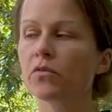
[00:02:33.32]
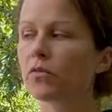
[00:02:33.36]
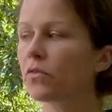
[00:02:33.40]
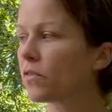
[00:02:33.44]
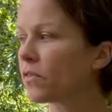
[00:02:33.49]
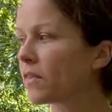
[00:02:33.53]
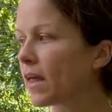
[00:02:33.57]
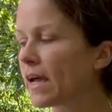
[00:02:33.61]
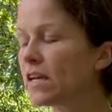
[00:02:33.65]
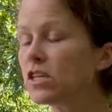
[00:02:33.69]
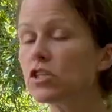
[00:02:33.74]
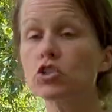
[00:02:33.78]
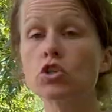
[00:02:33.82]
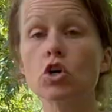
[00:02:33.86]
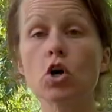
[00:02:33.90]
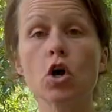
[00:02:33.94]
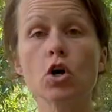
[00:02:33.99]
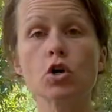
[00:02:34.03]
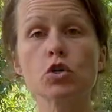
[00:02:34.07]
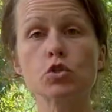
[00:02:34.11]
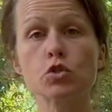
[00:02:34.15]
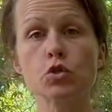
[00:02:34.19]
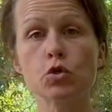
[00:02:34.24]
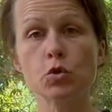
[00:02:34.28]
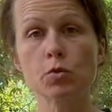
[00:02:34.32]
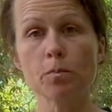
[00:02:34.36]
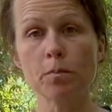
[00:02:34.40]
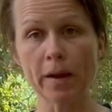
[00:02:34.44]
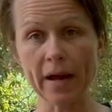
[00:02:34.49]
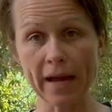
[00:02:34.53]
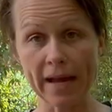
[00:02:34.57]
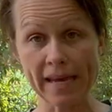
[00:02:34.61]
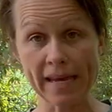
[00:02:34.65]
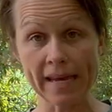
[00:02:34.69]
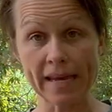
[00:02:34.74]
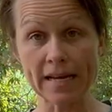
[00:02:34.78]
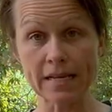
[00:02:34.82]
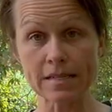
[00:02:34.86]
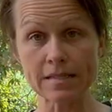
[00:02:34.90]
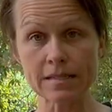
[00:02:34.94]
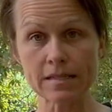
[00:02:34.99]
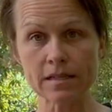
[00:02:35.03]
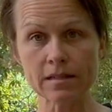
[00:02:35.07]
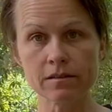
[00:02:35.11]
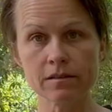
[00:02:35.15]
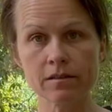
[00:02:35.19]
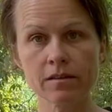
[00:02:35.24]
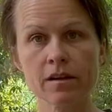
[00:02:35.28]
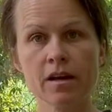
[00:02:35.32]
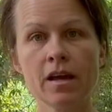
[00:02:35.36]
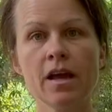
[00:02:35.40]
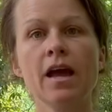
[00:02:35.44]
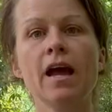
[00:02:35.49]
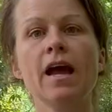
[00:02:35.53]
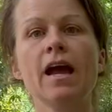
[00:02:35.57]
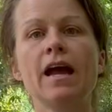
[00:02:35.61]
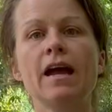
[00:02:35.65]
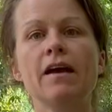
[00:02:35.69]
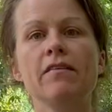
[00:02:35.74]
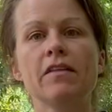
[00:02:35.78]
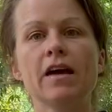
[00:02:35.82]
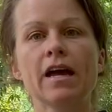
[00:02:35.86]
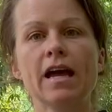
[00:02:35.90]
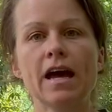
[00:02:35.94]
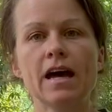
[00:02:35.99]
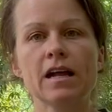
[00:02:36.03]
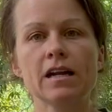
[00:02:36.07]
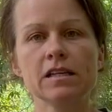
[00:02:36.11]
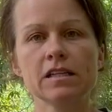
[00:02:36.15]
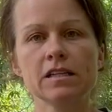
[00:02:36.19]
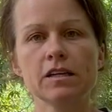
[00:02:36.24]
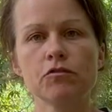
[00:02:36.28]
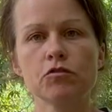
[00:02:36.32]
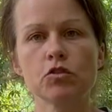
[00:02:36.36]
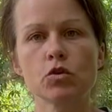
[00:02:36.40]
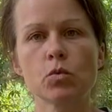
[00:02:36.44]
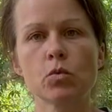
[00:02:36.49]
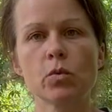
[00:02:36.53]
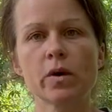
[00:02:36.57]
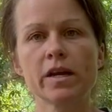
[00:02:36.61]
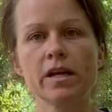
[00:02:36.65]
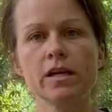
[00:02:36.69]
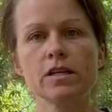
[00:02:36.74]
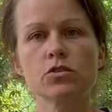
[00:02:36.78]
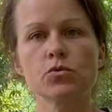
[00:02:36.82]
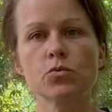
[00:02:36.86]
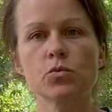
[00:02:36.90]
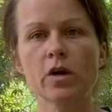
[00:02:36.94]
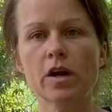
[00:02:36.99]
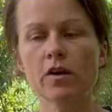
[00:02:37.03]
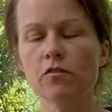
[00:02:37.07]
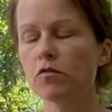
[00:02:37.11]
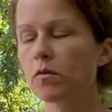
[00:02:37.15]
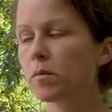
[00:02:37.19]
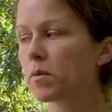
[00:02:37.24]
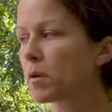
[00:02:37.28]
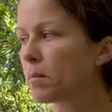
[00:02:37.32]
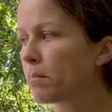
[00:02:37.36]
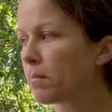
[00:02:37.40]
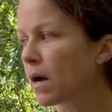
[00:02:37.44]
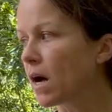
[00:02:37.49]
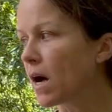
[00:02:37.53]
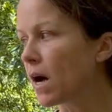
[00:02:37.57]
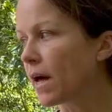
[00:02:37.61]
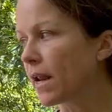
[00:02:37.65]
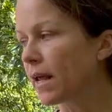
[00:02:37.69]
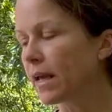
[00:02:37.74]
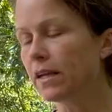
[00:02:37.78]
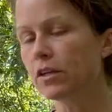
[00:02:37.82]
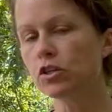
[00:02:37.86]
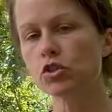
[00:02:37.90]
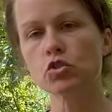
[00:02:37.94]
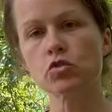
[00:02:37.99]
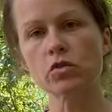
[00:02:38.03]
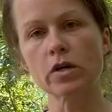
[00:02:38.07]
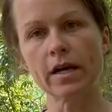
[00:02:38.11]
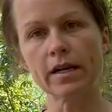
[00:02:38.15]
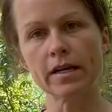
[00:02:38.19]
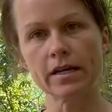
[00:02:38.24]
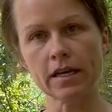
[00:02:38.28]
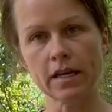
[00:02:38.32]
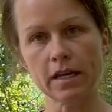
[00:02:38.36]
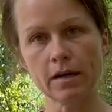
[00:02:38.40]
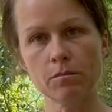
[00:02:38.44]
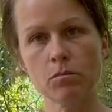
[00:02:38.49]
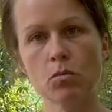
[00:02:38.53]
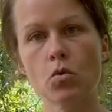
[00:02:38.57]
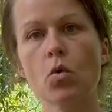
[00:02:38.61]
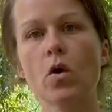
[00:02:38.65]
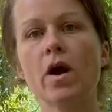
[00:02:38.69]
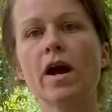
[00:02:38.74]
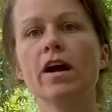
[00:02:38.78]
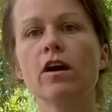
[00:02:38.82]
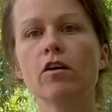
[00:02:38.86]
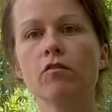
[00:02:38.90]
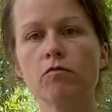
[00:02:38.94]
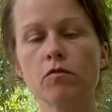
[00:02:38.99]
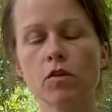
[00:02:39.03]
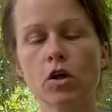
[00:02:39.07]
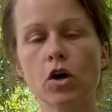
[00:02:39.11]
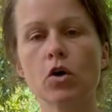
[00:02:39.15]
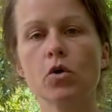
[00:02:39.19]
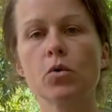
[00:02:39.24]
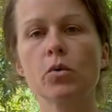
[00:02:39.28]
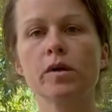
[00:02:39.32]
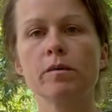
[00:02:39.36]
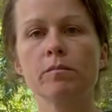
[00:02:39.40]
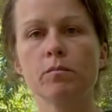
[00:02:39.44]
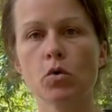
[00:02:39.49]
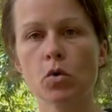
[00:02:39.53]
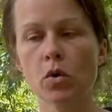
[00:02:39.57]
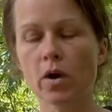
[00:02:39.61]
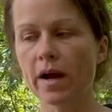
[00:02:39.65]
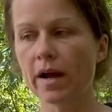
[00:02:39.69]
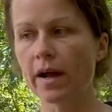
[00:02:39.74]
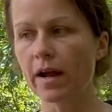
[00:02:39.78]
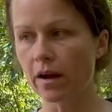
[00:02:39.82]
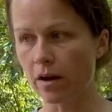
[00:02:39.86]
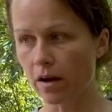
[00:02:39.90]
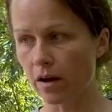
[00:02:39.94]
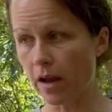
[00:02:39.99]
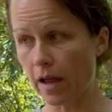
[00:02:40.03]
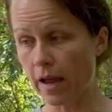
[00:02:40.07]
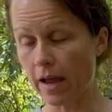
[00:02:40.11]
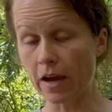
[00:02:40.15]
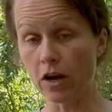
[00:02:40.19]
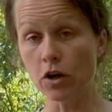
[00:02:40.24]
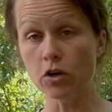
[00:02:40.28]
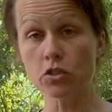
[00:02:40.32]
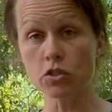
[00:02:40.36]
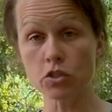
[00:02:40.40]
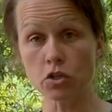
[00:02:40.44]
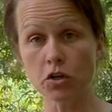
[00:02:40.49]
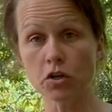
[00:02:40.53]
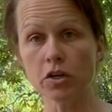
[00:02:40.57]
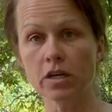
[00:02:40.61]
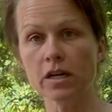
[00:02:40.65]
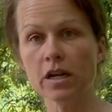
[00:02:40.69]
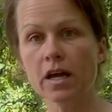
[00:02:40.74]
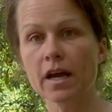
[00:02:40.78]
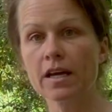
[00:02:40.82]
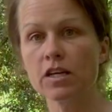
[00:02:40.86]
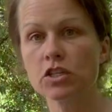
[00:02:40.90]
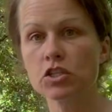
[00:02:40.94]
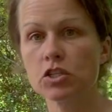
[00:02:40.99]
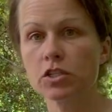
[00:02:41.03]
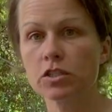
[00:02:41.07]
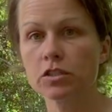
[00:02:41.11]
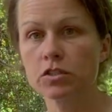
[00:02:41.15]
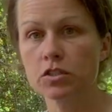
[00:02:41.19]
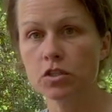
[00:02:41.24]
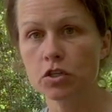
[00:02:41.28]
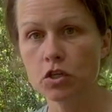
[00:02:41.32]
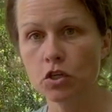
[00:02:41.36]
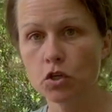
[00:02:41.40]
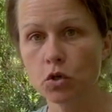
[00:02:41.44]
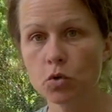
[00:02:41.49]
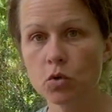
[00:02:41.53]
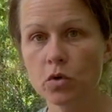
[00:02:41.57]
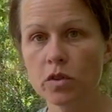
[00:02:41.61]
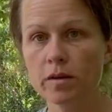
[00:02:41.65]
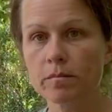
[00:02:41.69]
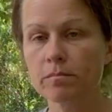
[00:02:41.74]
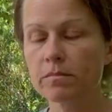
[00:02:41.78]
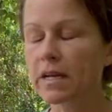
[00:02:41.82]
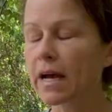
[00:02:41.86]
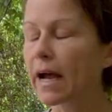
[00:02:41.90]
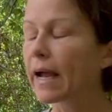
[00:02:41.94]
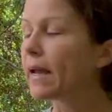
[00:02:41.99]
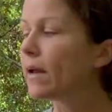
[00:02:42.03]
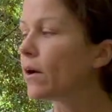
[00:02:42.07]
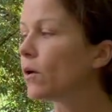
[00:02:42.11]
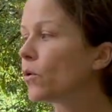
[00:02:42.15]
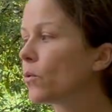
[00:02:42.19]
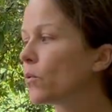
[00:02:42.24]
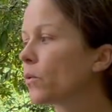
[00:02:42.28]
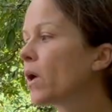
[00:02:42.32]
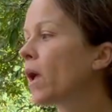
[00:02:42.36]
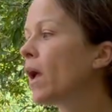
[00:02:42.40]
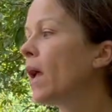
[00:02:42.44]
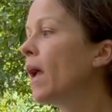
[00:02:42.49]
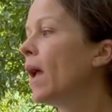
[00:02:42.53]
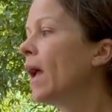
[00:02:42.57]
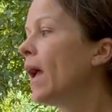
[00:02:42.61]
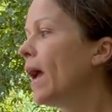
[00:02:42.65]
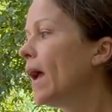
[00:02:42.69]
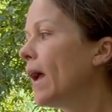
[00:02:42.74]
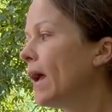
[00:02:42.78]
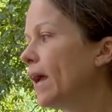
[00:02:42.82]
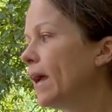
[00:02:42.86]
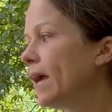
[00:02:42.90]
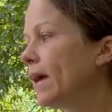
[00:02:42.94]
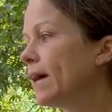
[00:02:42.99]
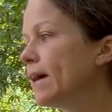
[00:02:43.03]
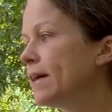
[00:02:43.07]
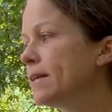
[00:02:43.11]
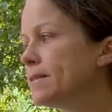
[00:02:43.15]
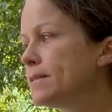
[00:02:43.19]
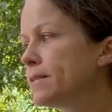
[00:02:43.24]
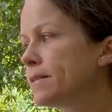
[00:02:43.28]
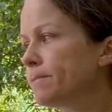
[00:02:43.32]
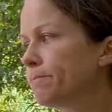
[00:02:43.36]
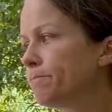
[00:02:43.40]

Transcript: they start to pant, and they kind of lift their wings away from their body to try to get more airflow and more air circulation to cool them down. And